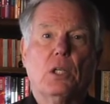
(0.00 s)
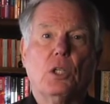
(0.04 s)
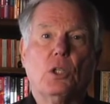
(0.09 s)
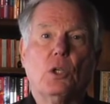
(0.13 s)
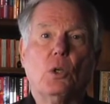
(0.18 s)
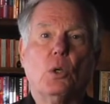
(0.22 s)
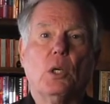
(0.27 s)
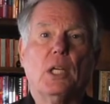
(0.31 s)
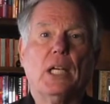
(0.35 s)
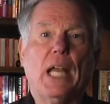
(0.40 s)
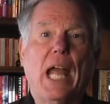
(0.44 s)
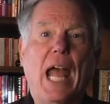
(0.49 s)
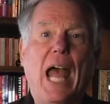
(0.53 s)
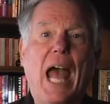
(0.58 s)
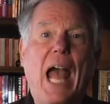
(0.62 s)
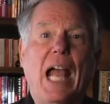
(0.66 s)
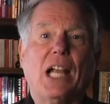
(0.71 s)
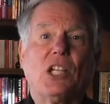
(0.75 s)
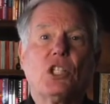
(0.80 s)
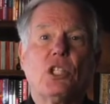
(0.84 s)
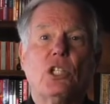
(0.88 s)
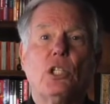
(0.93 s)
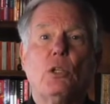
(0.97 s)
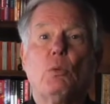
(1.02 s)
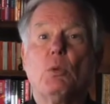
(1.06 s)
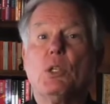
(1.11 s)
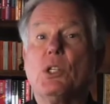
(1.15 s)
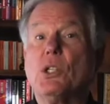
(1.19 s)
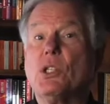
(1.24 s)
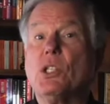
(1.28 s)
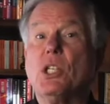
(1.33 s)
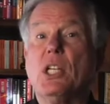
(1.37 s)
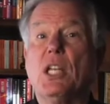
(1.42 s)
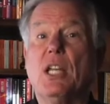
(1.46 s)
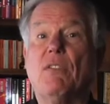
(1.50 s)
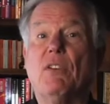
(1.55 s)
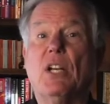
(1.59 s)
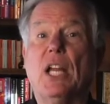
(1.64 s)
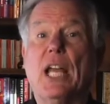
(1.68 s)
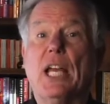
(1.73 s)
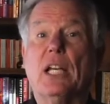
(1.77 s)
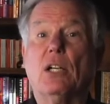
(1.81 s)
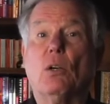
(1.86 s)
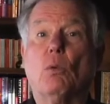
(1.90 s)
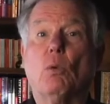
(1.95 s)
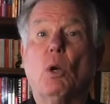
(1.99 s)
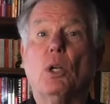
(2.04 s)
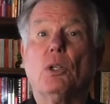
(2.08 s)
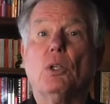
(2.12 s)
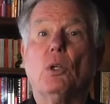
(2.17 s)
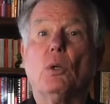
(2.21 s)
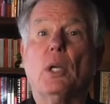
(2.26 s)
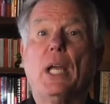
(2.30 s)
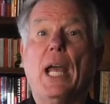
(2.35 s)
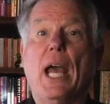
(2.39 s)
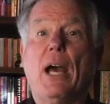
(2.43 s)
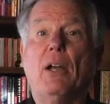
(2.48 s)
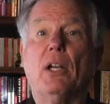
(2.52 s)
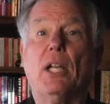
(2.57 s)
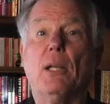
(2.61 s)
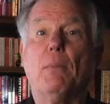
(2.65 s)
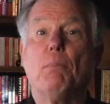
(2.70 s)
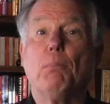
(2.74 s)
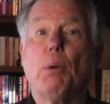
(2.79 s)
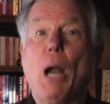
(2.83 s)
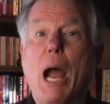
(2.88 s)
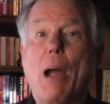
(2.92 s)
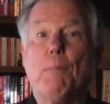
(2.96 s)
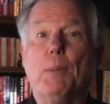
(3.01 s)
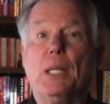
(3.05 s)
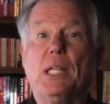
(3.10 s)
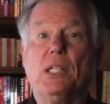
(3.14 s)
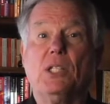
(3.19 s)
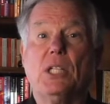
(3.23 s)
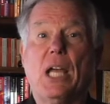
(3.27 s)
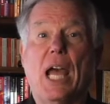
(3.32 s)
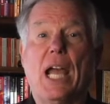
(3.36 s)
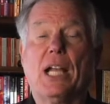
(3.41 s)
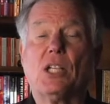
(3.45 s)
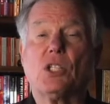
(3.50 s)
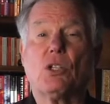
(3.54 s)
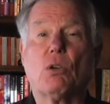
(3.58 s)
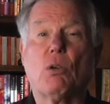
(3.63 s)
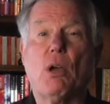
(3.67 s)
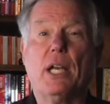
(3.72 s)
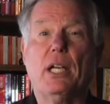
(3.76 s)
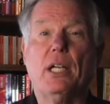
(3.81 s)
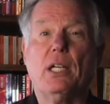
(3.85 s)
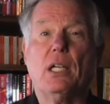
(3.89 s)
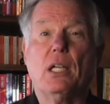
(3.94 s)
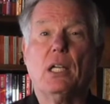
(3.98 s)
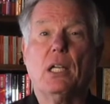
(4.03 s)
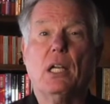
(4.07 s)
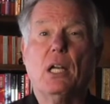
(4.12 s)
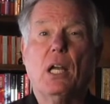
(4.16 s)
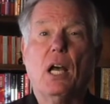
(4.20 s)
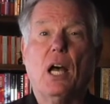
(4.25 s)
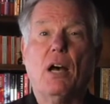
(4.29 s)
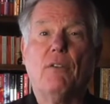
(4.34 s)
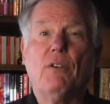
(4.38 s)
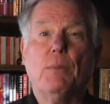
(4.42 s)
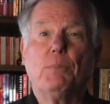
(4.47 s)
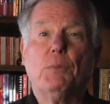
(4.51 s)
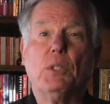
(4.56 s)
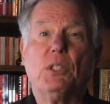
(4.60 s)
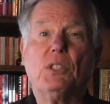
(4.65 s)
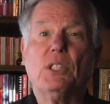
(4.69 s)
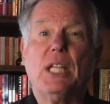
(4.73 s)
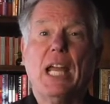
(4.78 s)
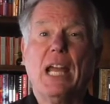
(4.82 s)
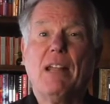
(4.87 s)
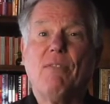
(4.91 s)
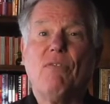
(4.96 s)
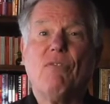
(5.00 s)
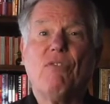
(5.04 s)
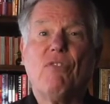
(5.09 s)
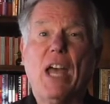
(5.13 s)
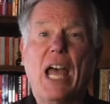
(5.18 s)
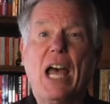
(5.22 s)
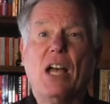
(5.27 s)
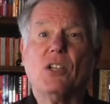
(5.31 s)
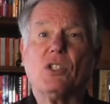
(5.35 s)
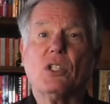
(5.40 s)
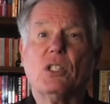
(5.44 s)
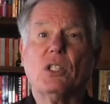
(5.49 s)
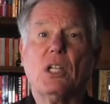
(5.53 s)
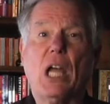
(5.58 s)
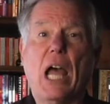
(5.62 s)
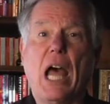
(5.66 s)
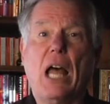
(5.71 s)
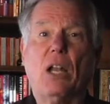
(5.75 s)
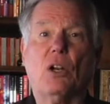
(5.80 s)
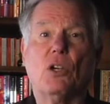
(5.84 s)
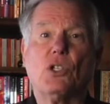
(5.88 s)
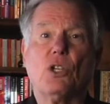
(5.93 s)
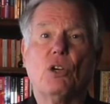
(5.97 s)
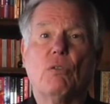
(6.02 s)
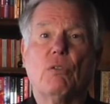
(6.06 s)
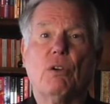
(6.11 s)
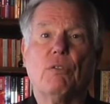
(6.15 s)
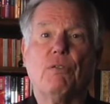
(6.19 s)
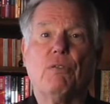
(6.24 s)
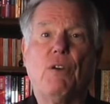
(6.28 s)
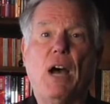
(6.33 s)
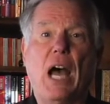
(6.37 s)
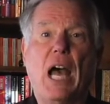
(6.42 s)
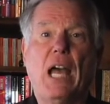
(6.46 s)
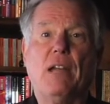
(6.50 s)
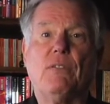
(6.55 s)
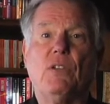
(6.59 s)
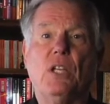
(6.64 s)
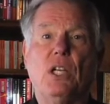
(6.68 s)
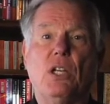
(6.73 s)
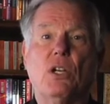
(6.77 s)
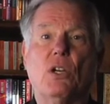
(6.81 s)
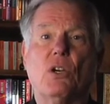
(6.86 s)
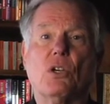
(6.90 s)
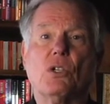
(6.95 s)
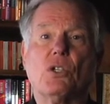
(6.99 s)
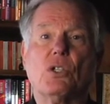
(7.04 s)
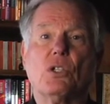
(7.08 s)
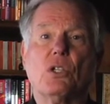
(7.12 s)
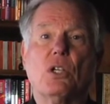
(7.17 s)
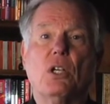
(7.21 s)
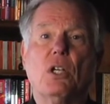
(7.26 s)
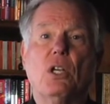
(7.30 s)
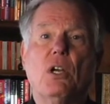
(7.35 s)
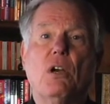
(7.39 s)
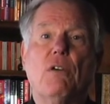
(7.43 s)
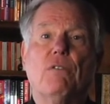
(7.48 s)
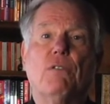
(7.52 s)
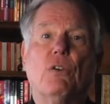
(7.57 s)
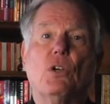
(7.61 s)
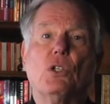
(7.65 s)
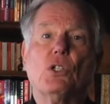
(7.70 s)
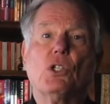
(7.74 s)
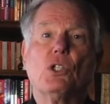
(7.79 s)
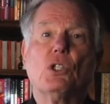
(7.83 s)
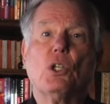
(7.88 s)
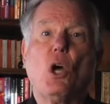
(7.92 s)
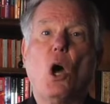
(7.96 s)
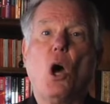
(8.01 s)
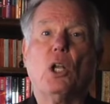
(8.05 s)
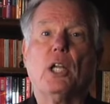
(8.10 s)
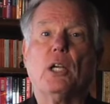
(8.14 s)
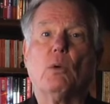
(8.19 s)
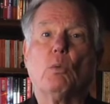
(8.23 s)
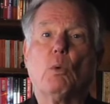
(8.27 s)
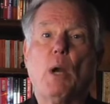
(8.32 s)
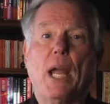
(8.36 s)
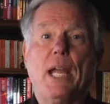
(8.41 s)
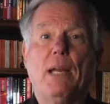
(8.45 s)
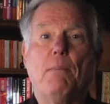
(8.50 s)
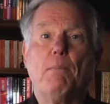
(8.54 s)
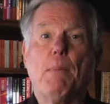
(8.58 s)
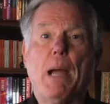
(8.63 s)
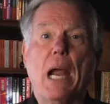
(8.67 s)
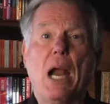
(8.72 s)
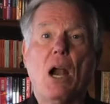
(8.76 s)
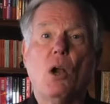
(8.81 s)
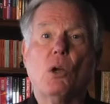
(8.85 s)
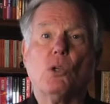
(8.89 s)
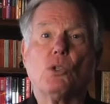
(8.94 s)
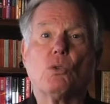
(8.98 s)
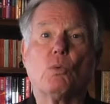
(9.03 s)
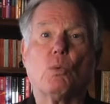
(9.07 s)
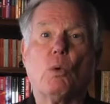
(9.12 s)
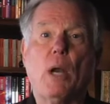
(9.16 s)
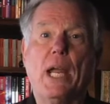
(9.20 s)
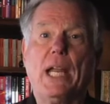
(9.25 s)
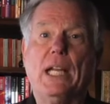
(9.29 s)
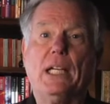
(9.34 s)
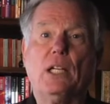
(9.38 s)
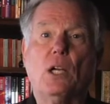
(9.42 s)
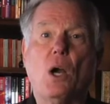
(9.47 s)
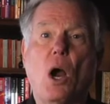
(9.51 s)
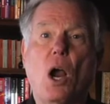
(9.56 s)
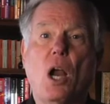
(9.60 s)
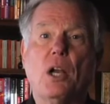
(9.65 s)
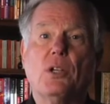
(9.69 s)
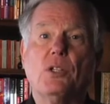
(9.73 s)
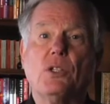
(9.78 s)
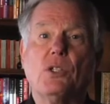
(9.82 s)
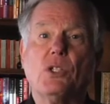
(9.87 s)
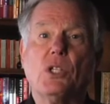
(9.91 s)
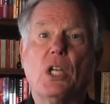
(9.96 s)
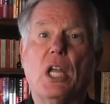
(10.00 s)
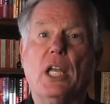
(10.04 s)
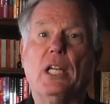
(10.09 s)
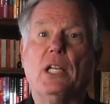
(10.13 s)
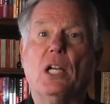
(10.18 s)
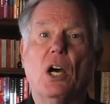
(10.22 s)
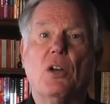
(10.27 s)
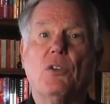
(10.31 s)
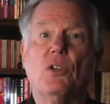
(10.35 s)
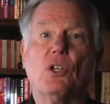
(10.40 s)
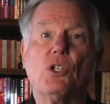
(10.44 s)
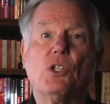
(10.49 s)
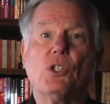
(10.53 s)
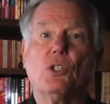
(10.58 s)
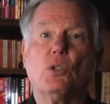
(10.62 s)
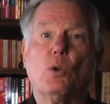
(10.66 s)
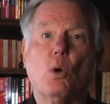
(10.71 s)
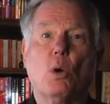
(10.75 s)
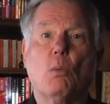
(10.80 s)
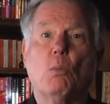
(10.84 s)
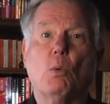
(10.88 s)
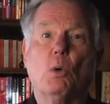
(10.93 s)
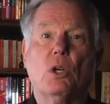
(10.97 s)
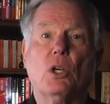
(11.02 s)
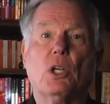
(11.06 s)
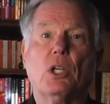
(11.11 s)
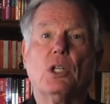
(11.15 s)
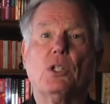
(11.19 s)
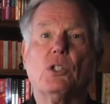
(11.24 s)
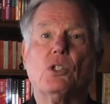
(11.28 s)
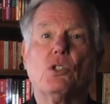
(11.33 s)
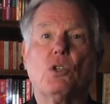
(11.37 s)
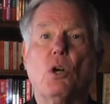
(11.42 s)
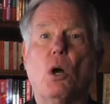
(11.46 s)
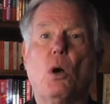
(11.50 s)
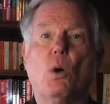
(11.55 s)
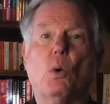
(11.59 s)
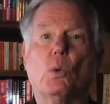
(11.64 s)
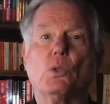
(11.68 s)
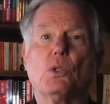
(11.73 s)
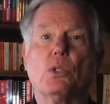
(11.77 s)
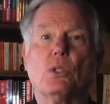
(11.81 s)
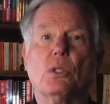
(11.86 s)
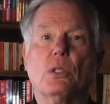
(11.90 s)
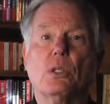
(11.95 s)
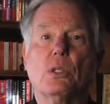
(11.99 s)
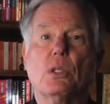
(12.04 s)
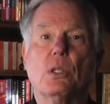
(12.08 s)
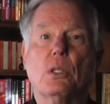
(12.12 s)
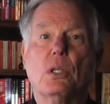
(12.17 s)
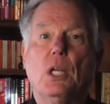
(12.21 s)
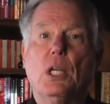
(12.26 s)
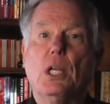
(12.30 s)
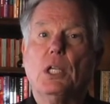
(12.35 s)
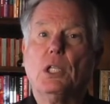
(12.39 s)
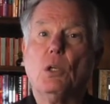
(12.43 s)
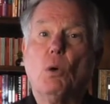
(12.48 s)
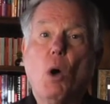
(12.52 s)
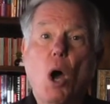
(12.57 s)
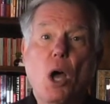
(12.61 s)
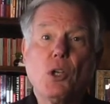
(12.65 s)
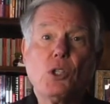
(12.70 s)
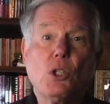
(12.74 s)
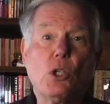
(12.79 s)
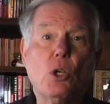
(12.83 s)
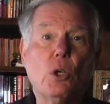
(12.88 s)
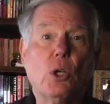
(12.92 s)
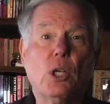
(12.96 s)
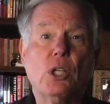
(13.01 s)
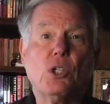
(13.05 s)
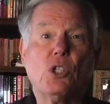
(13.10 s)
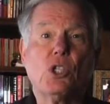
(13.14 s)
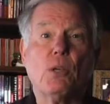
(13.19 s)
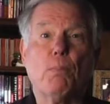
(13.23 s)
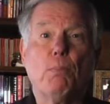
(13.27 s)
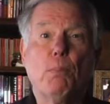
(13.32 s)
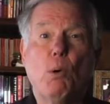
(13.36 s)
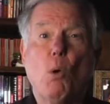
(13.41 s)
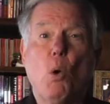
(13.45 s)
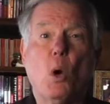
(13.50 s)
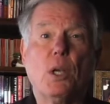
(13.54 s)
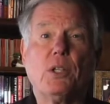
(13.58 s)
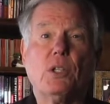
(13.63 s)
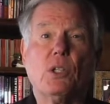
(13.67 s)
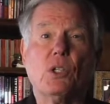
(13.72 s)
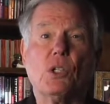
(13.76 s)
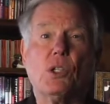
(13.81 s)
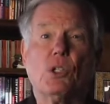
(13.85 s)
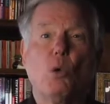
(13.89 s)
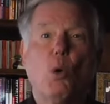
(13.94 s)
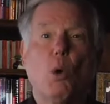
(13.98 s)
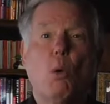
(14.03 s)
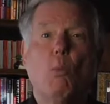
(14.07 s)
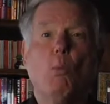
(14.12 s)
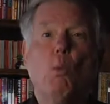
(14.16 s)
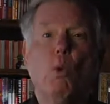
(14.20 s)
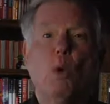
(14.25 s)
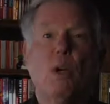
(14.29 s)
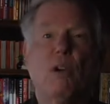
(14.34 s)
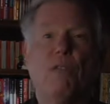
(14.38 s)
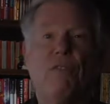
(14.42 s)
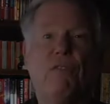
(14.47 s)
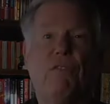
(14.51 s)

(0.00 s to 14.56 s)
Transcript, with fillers: you can actually receive an Anne Arundel County property tax credit of up to $10,000 over five years for installing rain barrels, rain gardens, and other stormwater controls. You also can support the stormwater